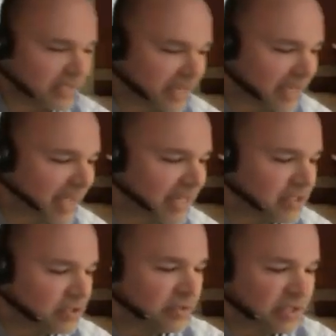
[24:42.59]
I, I could
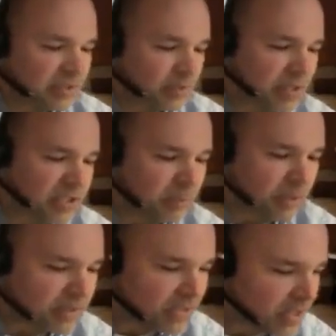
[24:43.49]
do this with this
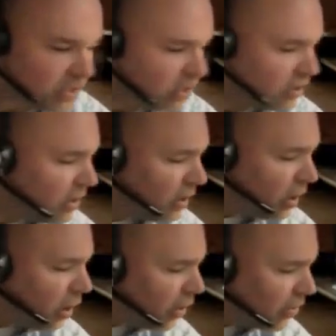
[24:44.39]
presentation
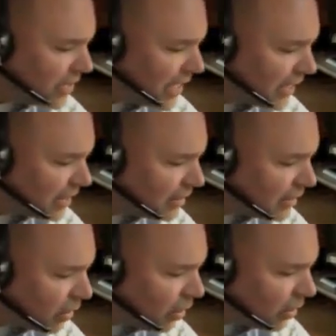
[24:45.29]
all day
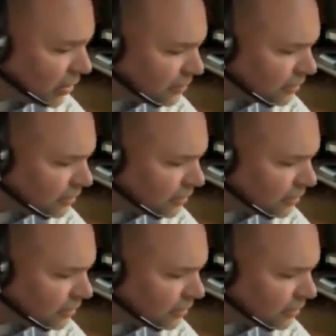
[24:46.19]
long.